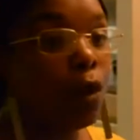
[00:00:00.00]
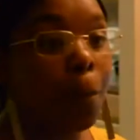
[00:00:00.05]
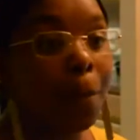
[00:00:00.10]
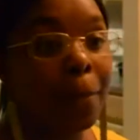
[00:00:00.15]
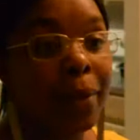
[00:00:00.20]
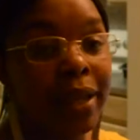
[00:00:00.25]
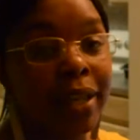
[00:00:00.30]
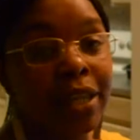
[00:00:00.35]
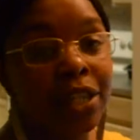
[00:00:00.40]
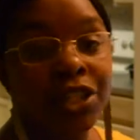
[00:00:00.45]

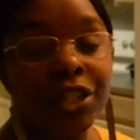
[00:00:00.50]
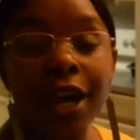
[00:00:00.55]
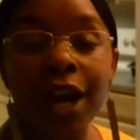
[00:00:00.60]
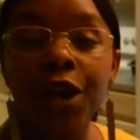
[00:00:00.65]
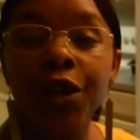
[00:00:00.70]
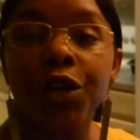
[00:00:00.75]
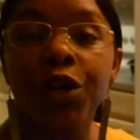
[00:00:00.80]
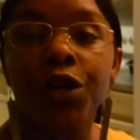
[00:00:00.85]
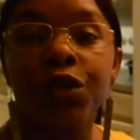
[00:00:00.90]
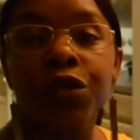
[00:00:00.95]
Being in
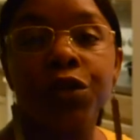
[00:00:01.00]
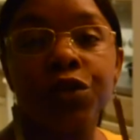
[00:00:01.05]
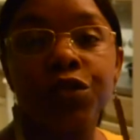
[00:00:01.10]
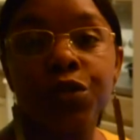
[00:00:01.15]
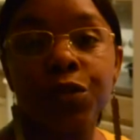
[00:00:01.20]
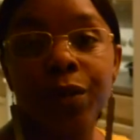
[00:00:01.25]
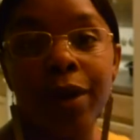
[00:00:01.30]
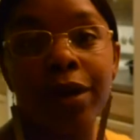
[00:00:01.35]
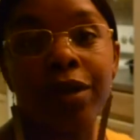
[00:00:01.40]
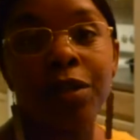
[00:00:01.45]
childcare, they're
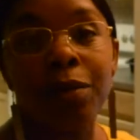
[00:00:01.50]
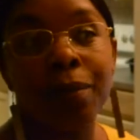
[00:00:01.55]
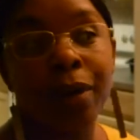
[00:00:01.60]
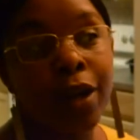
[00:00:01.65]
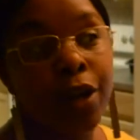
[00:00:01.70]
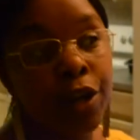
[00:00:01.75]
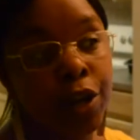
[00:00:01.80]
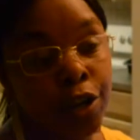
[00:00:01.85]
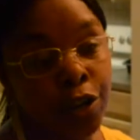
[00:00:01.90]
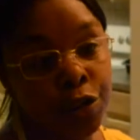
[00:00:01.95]
surrounded
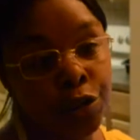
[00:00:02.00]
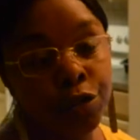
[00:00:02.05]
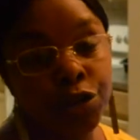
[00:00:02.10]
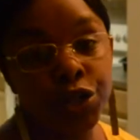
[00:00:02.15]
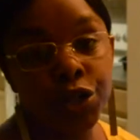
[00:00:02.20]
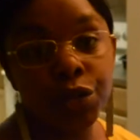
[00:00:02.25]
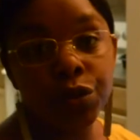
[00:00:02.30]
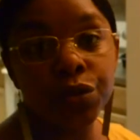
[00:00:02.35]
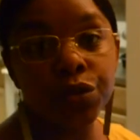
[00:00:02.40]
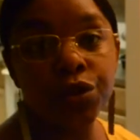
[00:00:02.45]
by other
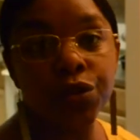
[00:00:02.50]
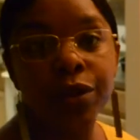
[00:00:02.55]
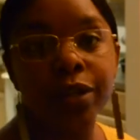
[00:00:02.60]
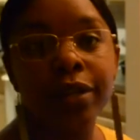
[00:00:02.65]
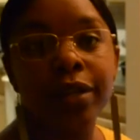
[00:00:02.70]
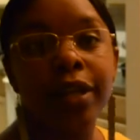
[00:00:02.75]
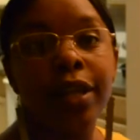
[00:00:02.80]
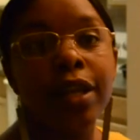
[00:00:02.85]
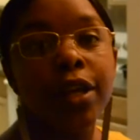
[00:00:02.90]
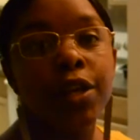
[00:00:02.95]
children,
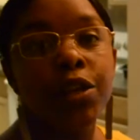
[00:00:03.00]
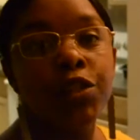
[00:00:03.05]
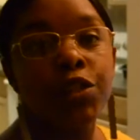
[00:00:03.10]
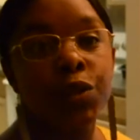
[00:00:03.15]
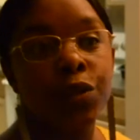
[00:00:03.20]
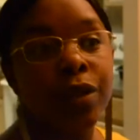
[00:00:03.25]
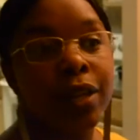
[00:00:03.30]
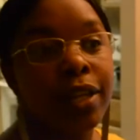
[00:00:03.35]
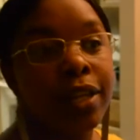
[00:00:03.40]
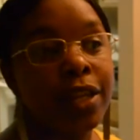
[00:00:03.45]

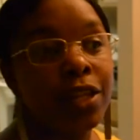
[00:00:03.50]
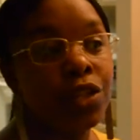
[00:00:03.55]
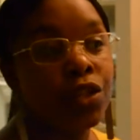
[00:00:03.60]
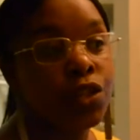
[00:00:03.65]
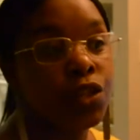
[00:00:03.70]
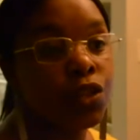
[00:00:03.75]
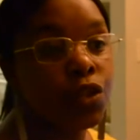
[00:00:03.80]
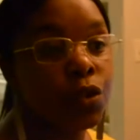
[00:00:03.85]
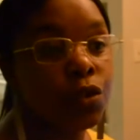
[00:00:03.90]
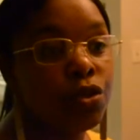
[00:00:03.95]
so they get
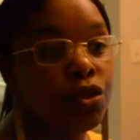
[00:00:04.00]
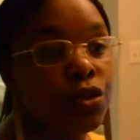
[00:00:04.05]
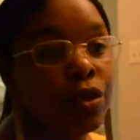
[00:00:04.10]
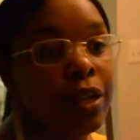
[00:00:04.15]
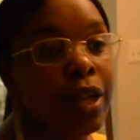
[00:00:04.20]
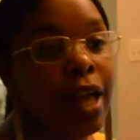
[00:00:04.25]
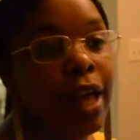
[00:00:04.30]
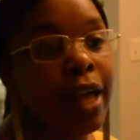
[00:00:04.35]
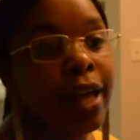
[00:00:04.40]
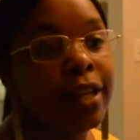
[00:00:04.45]
to
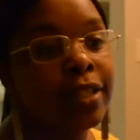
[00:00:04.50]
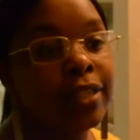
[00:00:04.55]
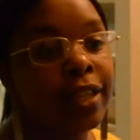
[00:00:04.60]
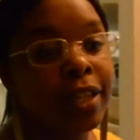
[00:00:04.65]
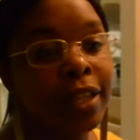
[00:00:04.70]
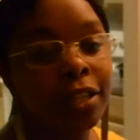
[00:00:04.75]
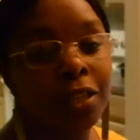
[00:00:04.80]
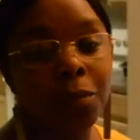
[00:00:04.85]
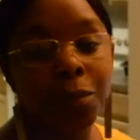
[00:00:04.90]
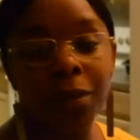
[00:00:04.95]
socialize. They
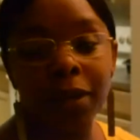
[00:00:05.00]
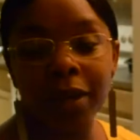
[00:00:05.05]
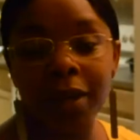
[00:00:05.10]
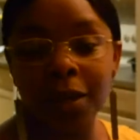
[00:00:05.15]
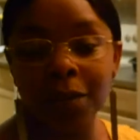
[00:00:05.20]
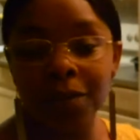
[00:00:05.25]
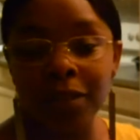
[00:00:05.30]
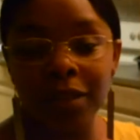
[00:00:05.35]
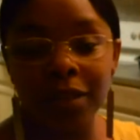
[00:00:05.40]
get to pick up the